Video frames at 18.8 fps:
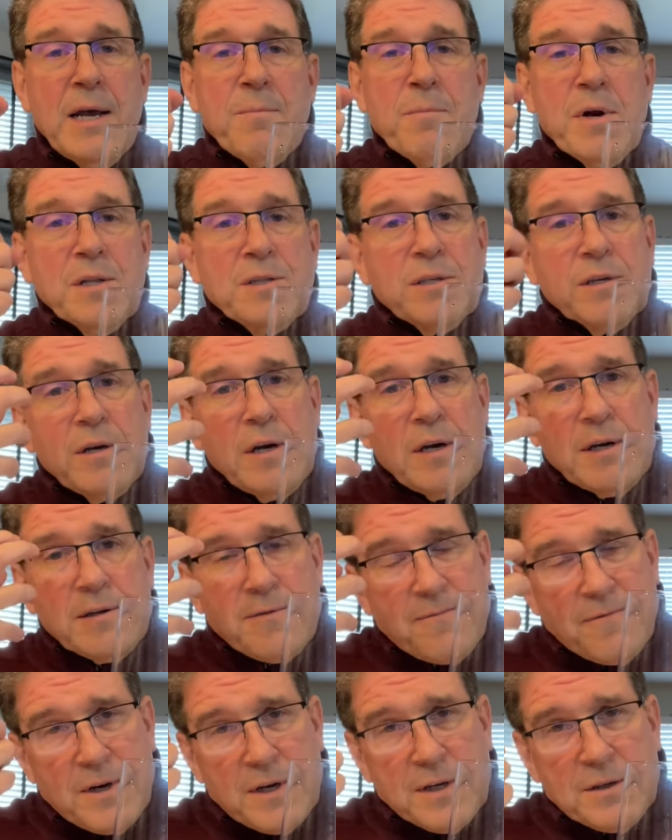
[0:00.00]
But it's a
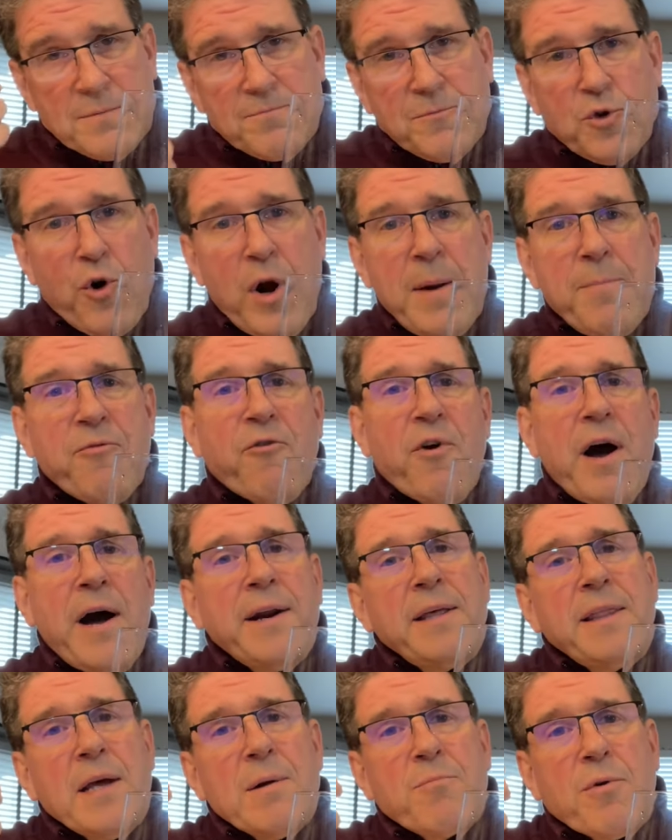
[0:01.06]
grape
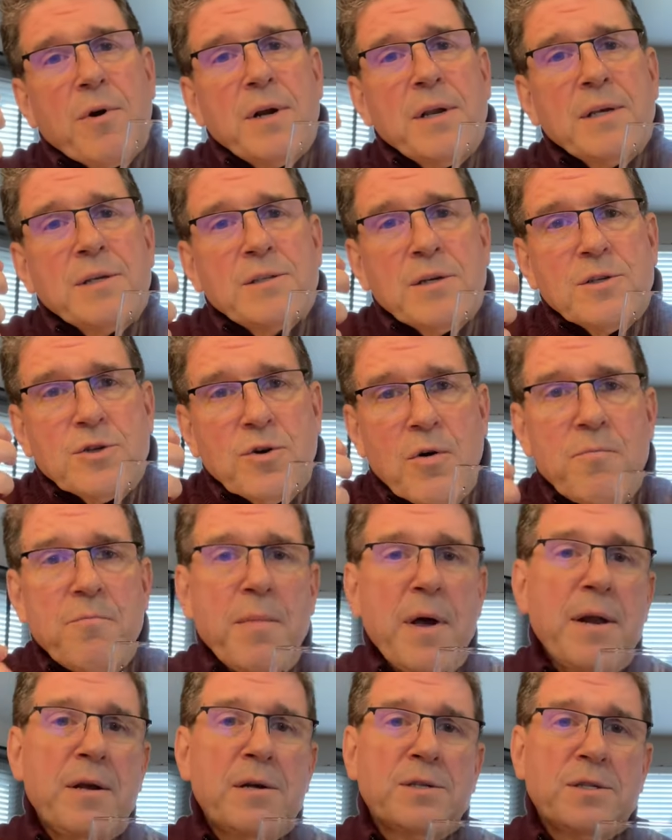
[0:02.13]
variety that brings a
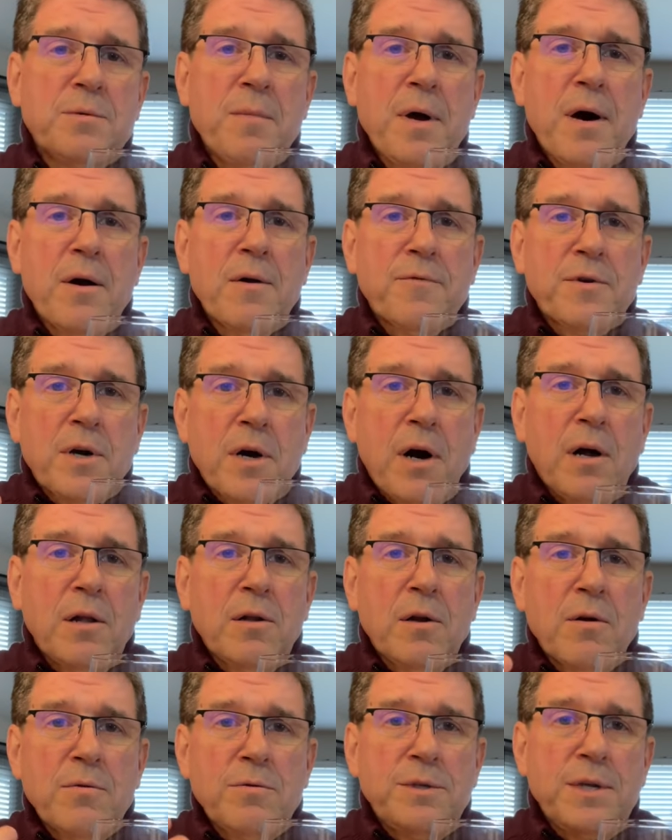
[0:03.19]
tremendous amount of
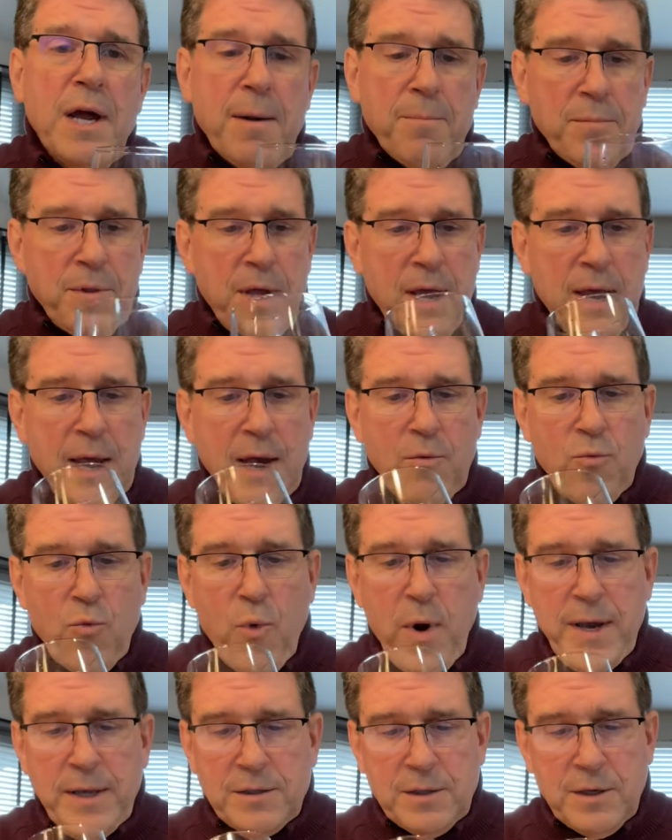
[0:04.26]
color, depth, and
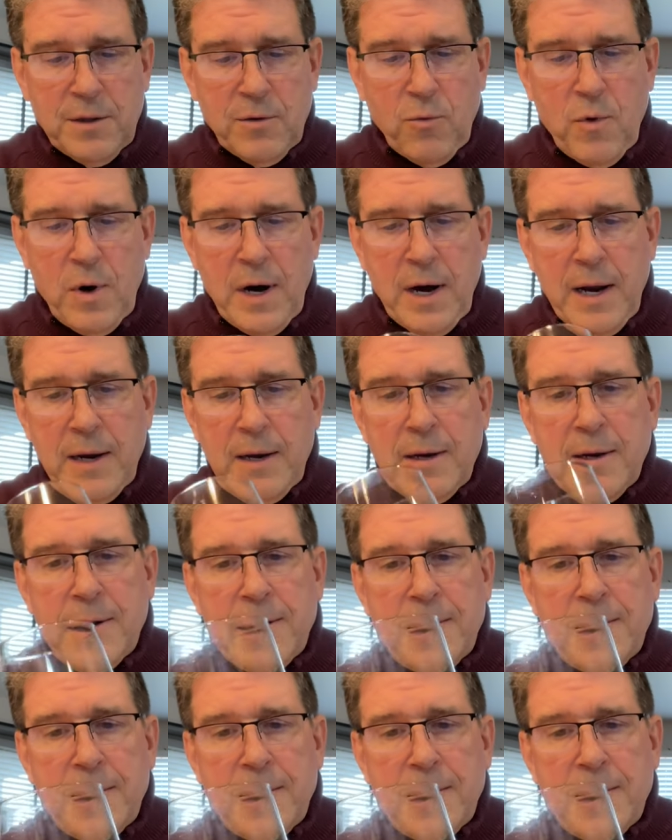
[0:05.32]
weight to the wine.